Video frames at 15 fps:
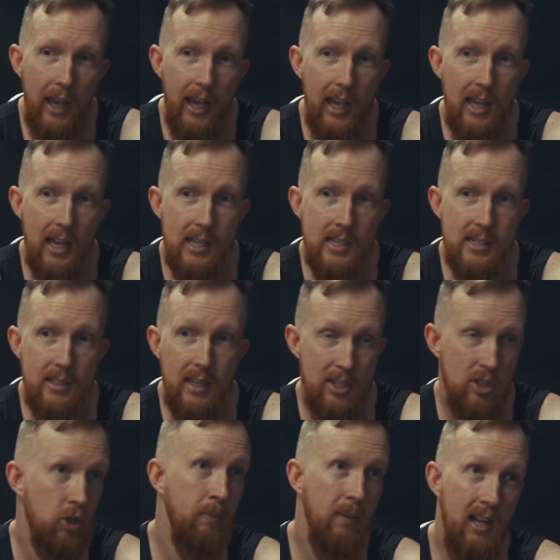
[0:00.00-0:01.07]

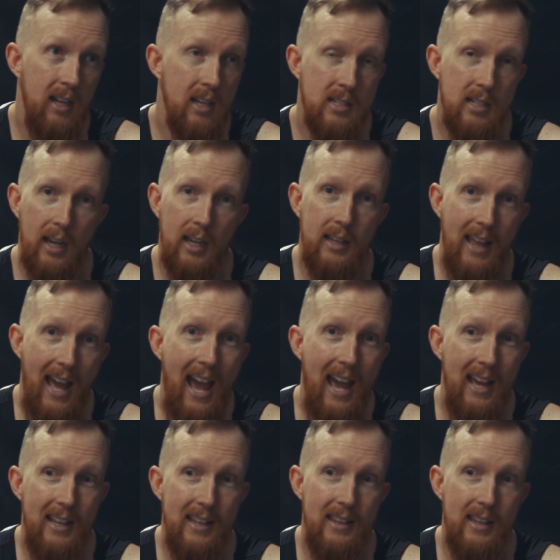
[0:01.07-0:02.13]
Is tremendous. Like
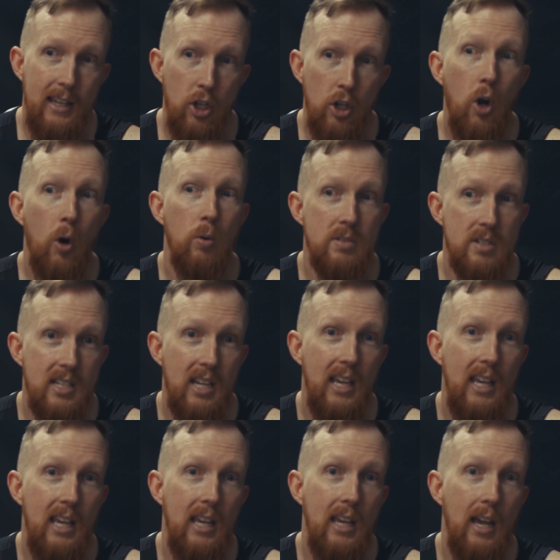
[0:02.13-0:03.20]
that, you don't
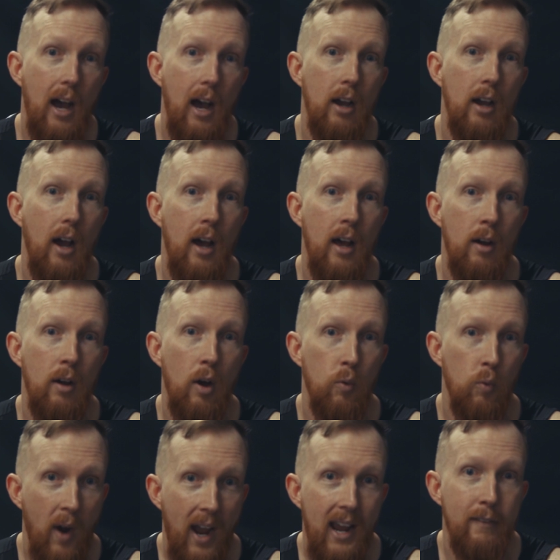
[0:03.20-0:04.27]
see a
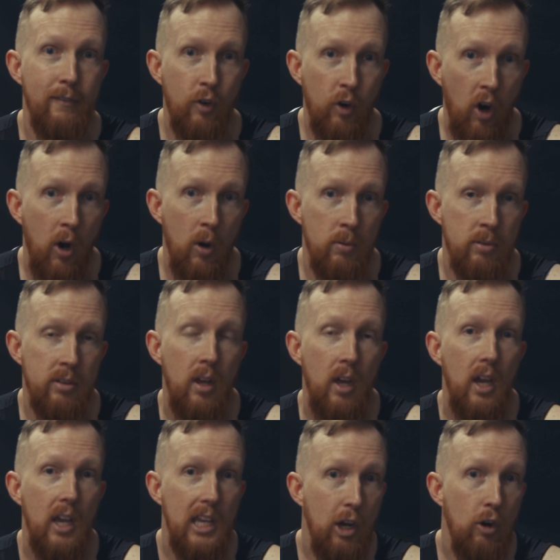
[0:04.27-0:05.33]
rate of growth
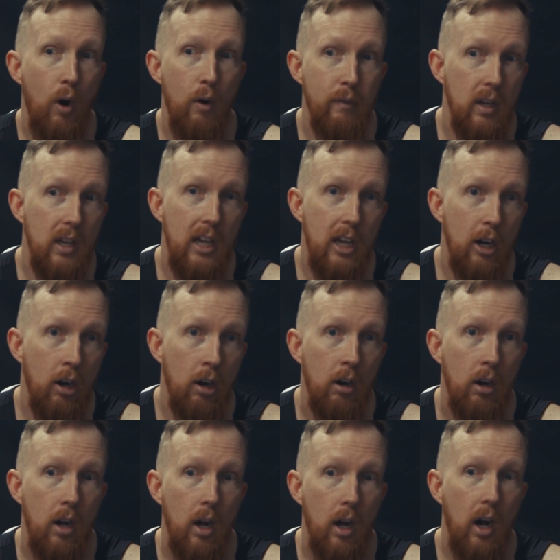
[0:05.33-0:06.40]
year over
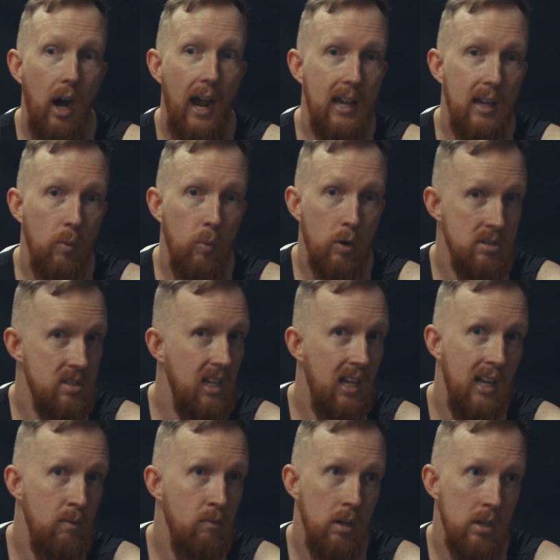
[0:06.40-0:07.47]
year like we're
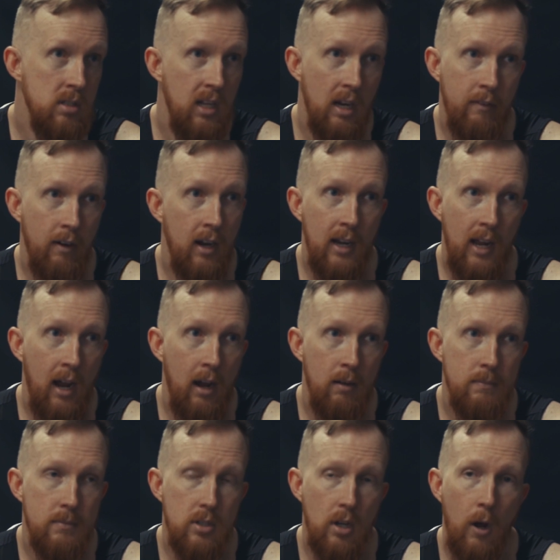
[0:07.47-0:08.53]
seeing in real estate right now.
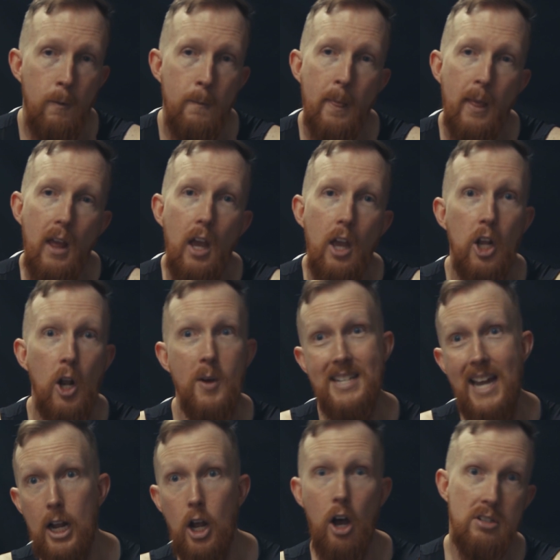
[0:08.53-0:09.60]
So, you know, is
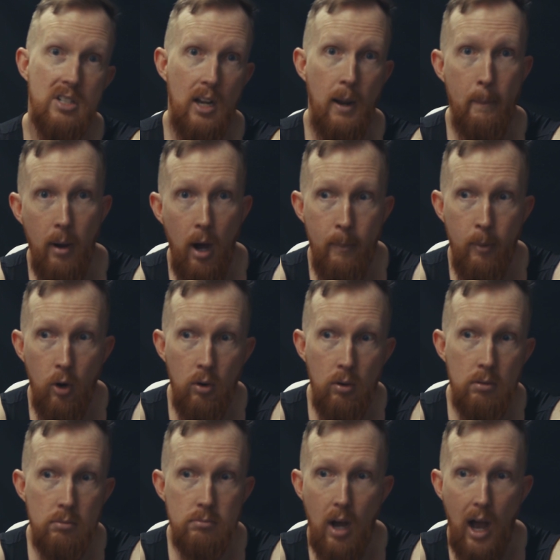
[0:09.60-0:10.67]
that causing a
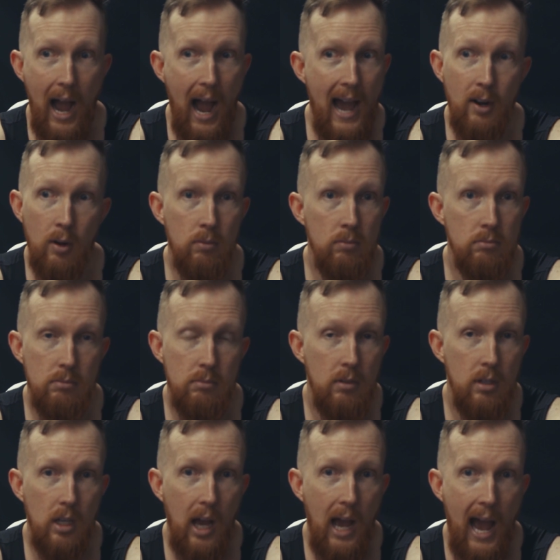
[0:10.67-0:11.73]
bubble? I
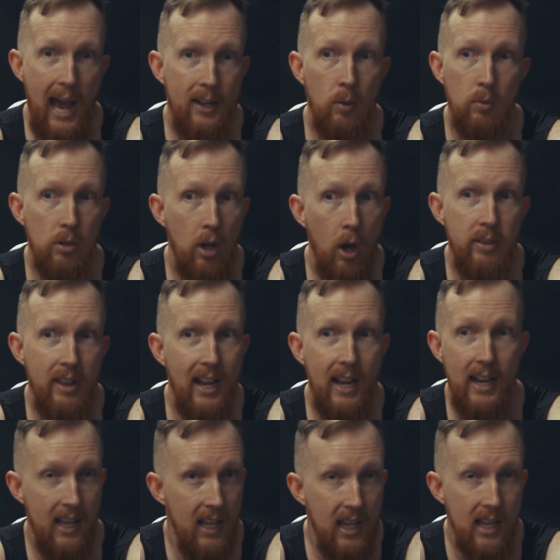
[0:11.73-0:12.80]
don't know that
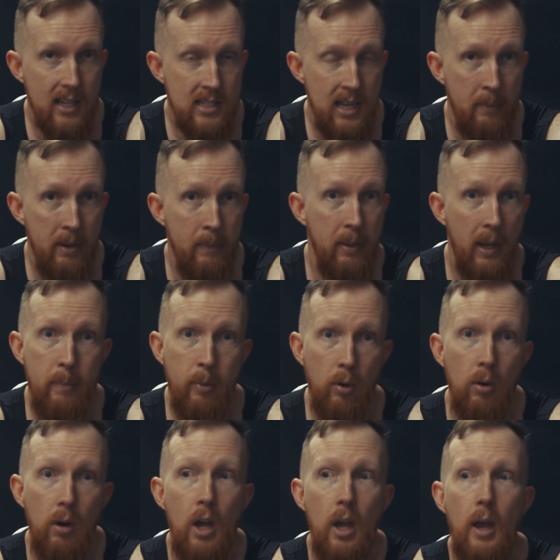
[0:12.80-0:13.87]
it is. I mean,
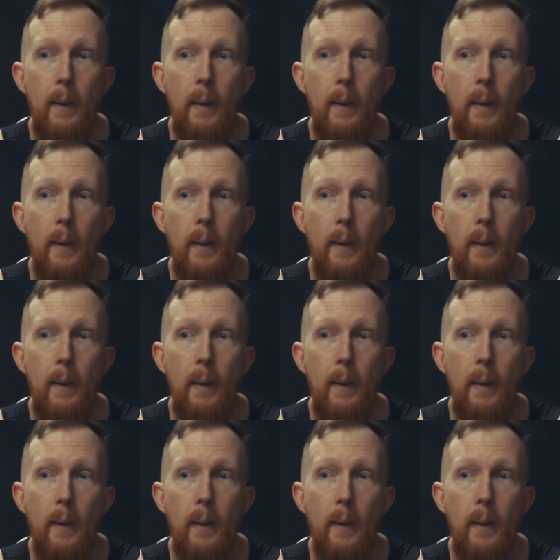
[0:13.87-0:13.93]
people